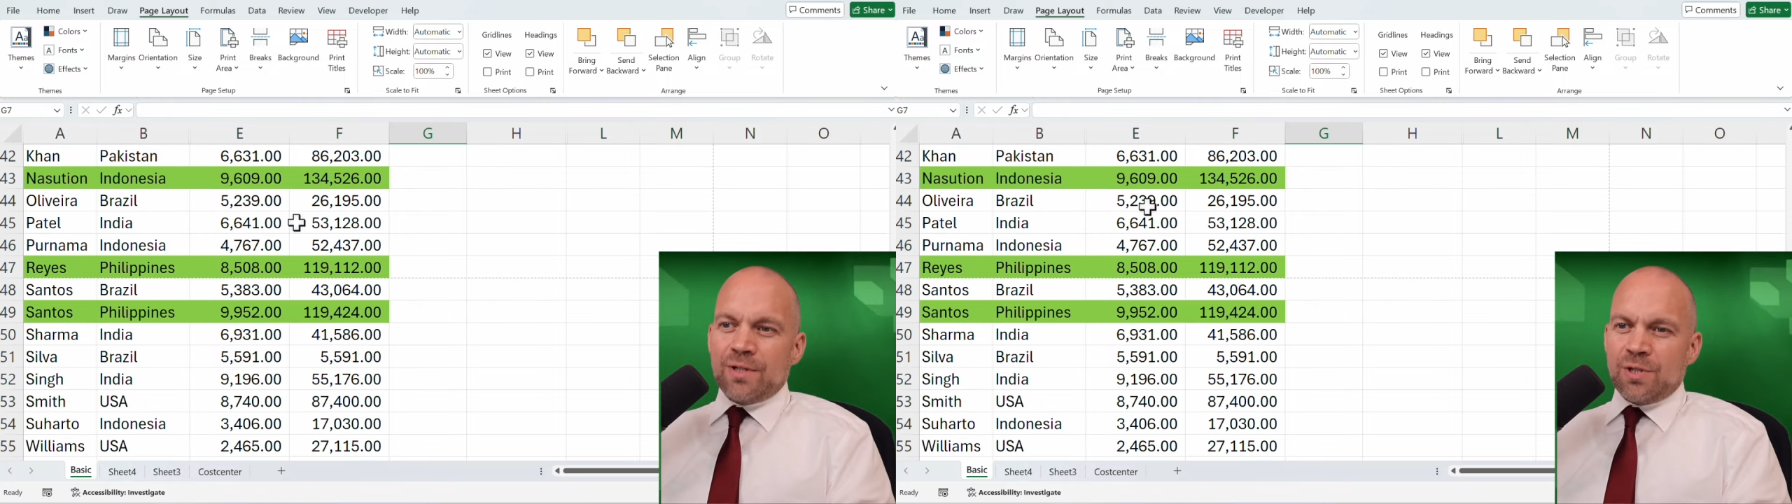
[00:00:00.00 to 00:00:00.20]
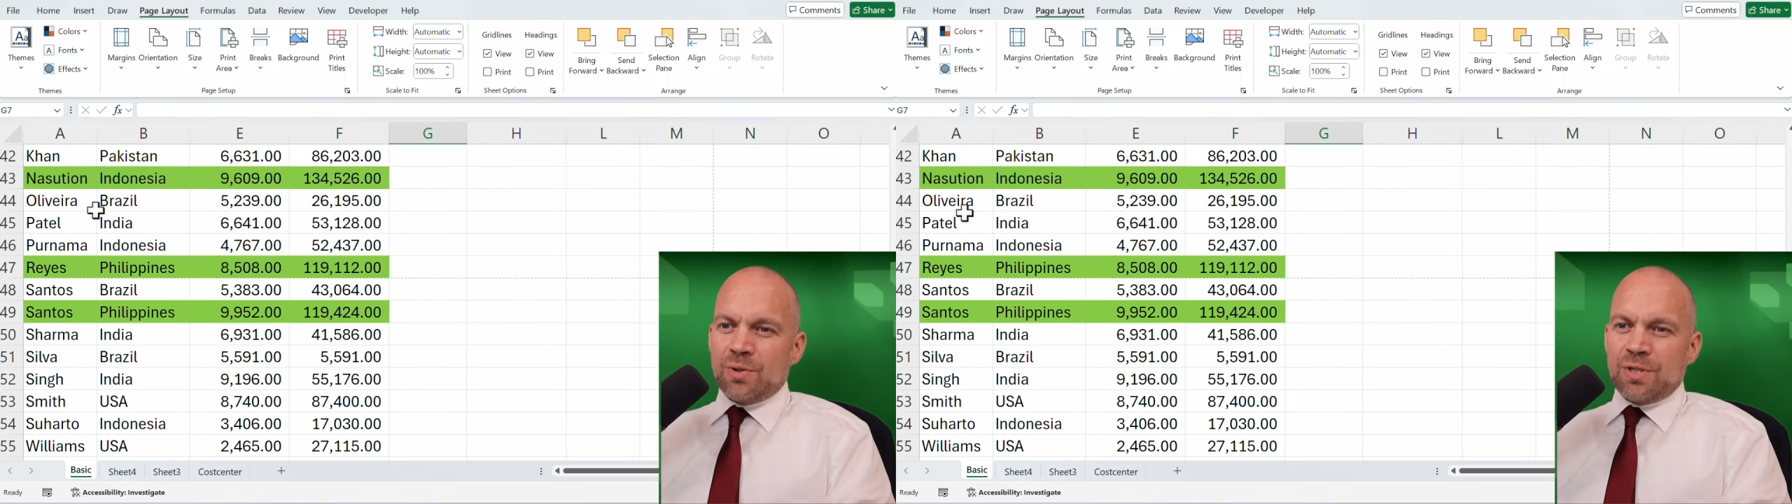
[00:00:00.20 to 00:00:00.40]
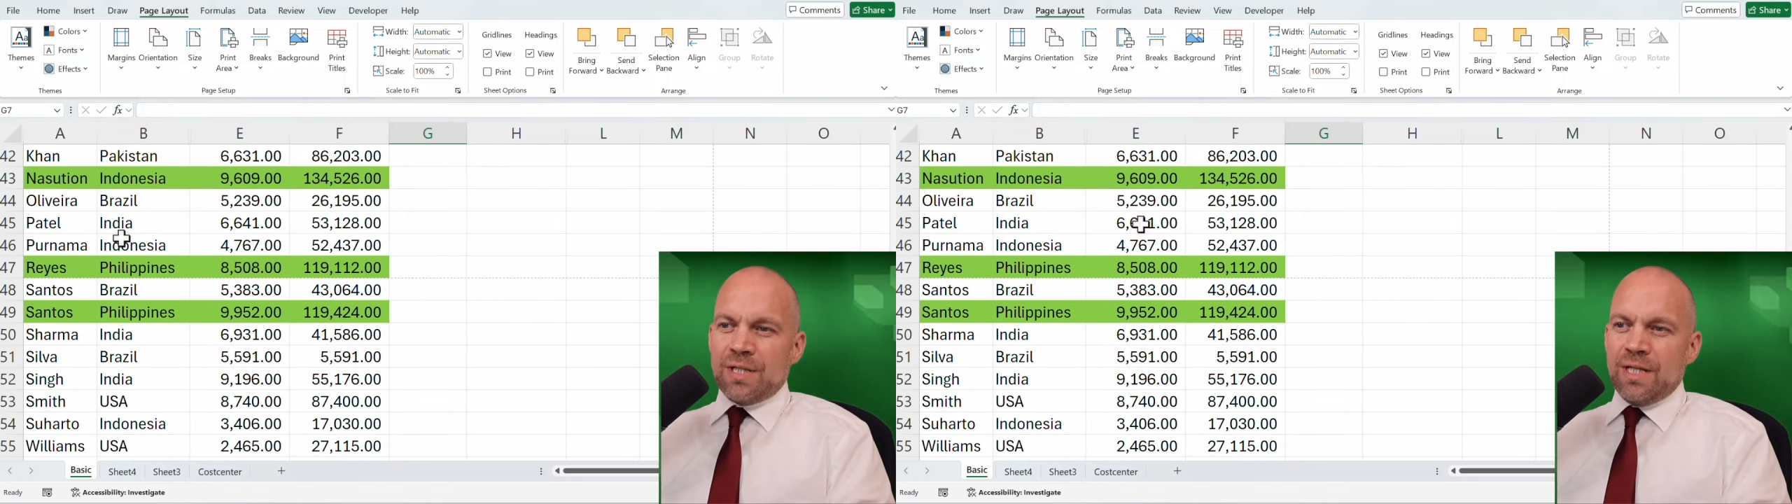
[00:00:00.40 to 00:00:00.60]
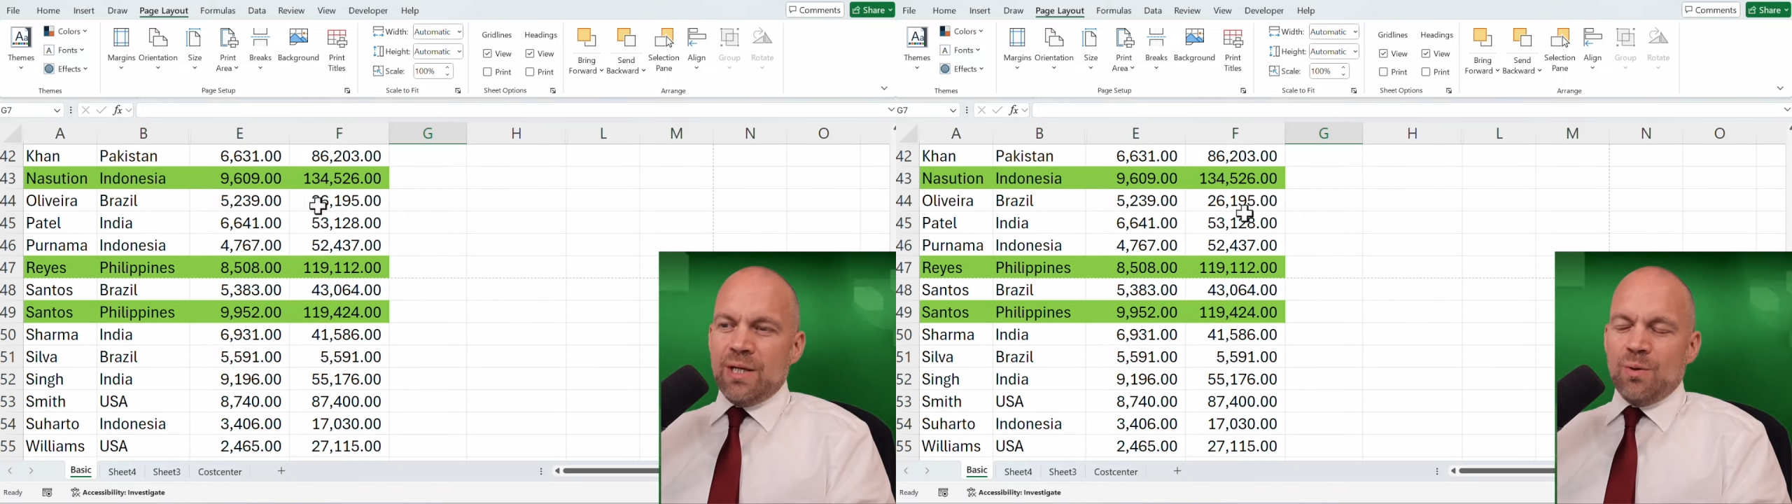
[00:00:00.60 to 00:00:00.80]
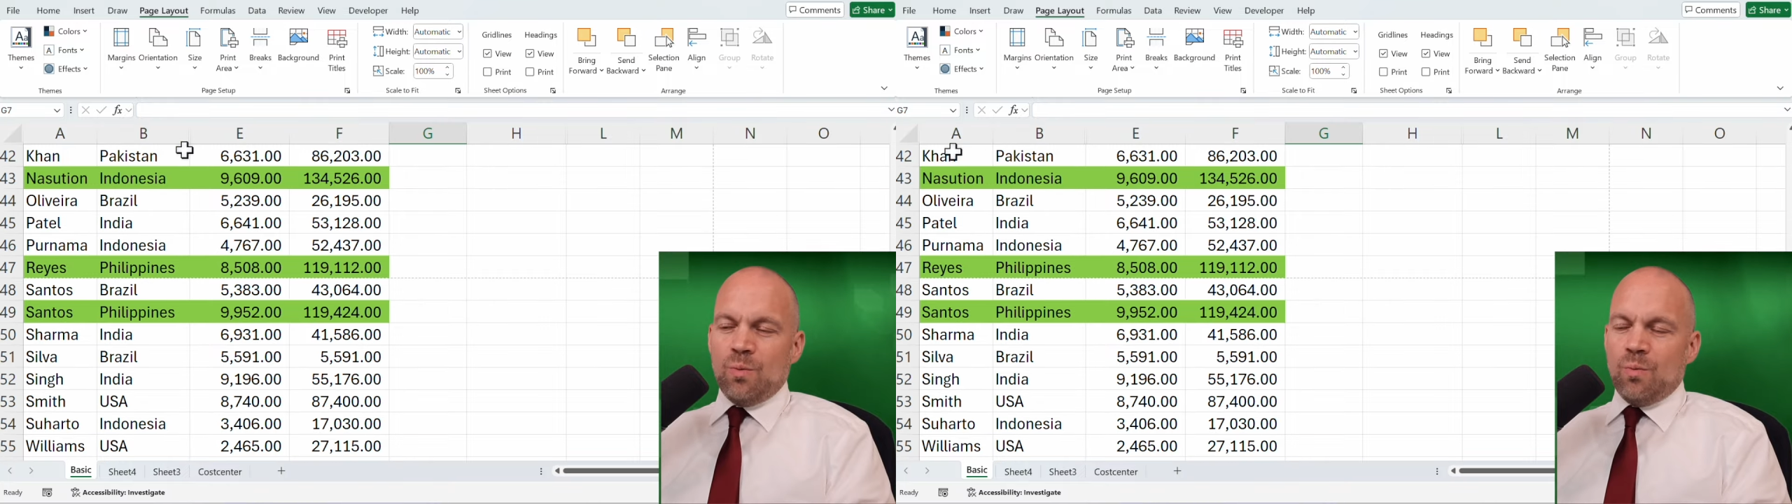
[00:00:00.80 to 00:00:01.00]
to
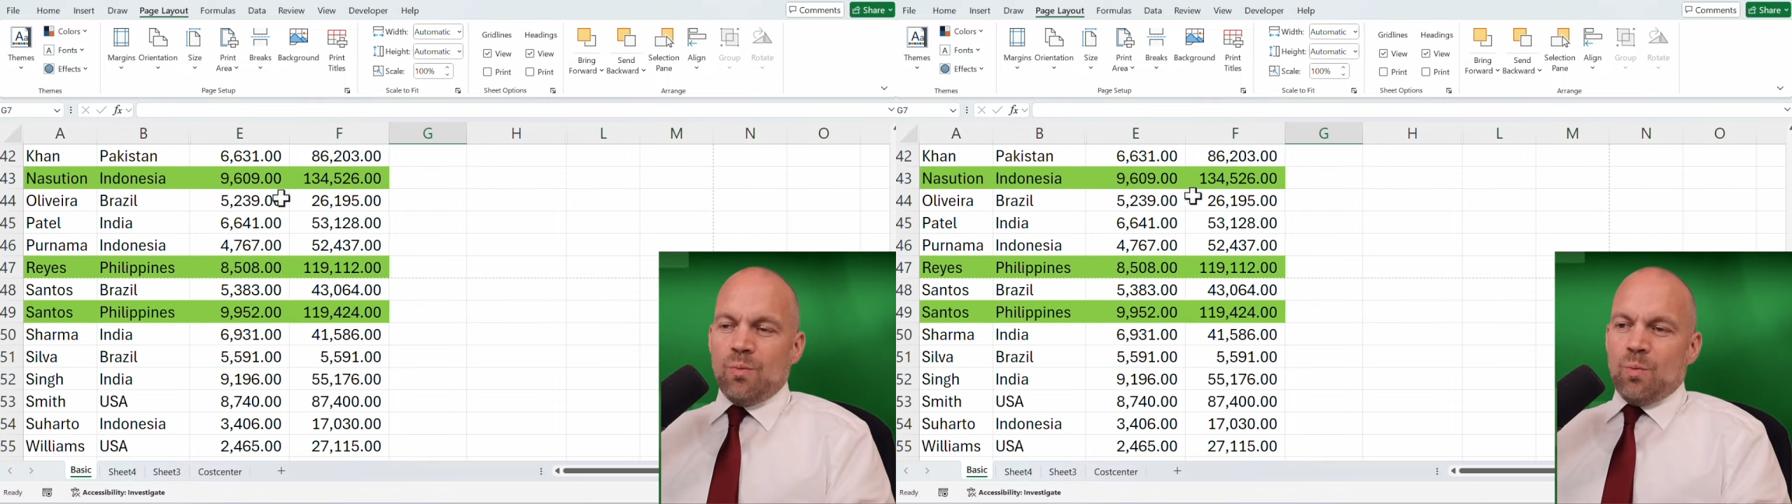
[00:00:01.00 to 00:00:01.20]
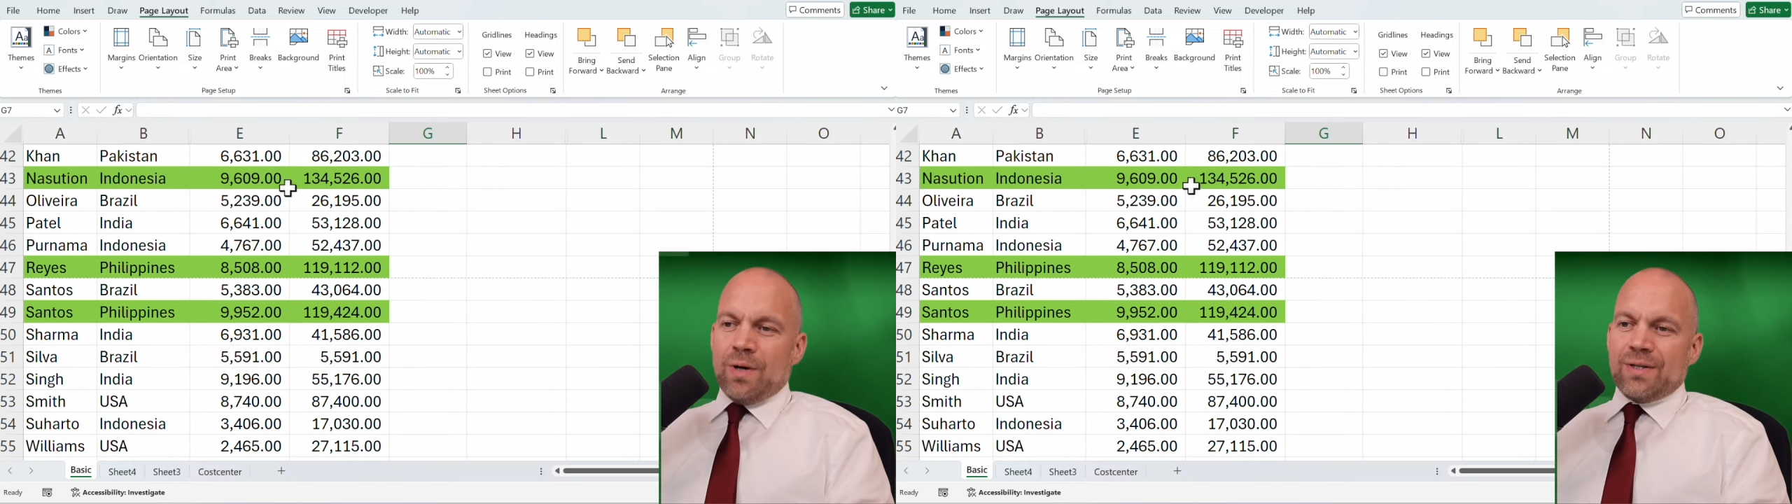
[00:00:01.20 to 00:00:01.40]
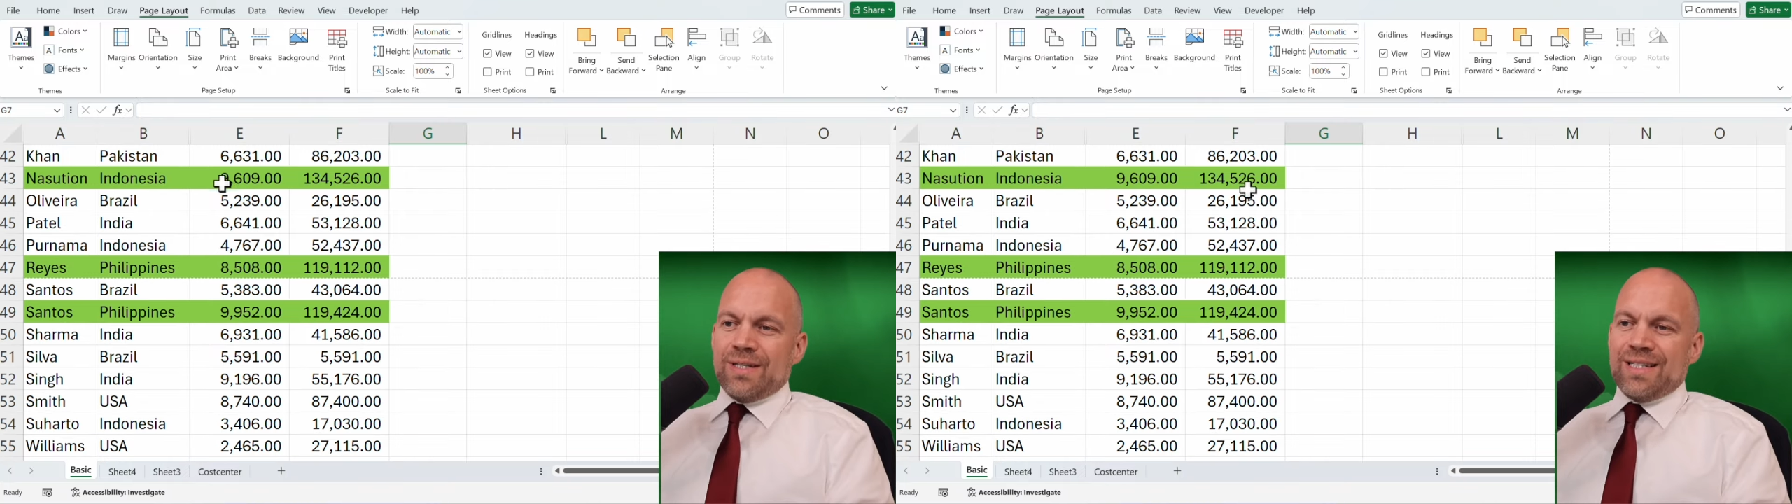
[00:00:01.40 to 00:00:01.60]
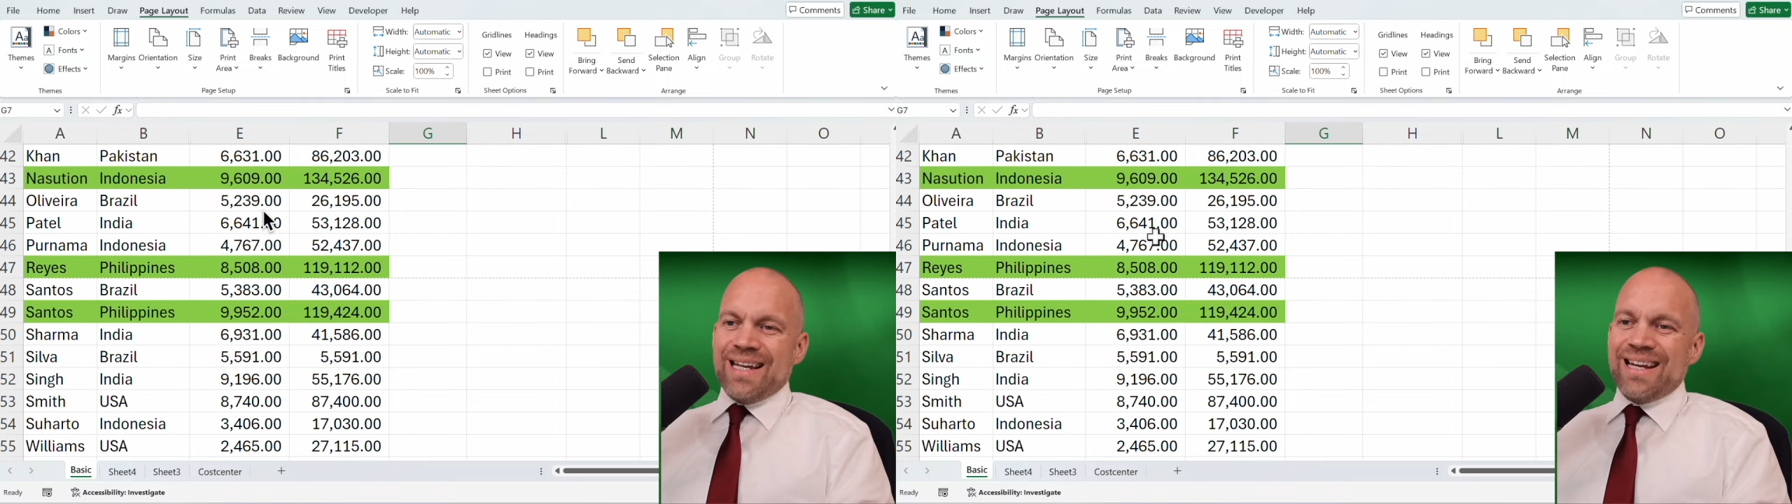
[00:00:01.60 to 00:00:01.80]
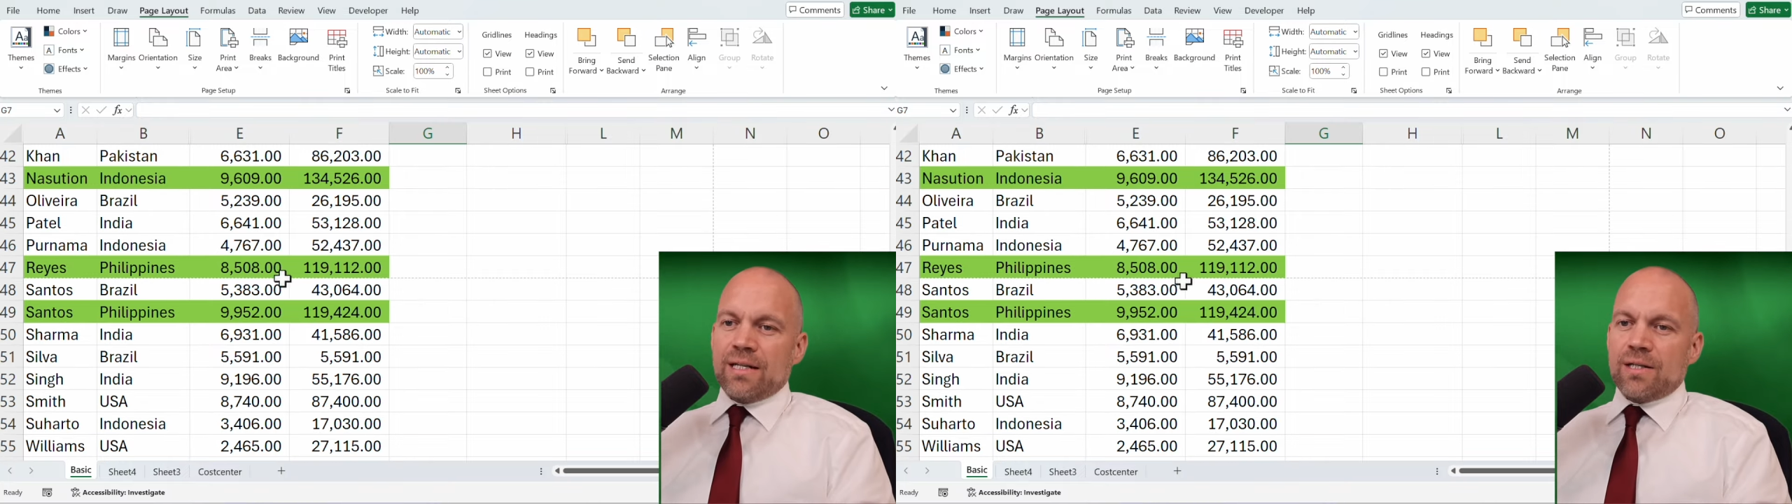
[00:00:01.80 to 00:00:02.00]
see what is
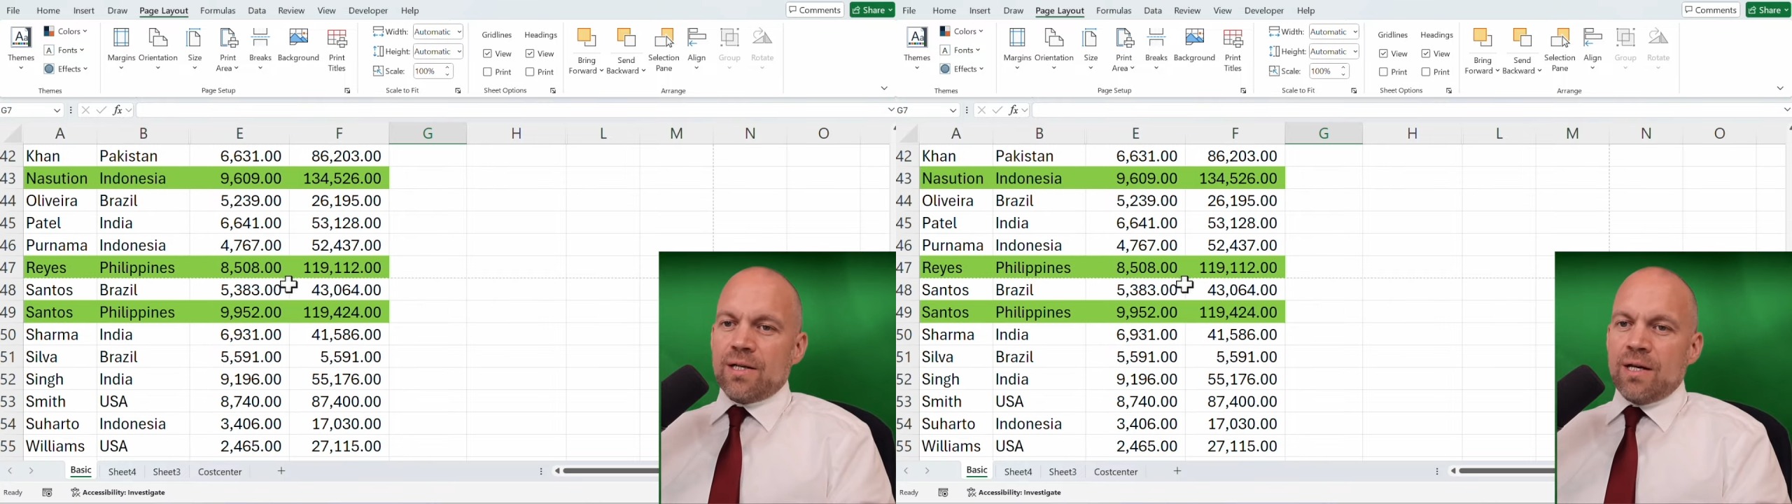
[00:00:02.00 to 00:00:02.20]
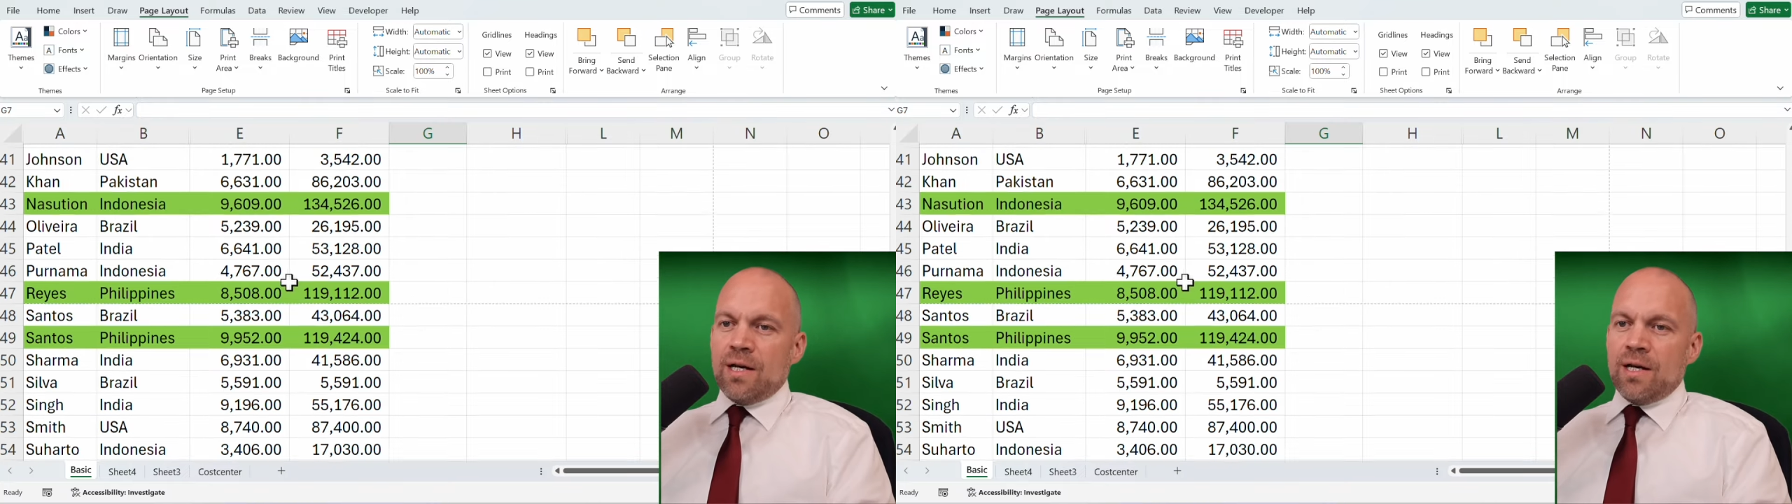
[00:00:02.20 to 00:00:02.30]
in it.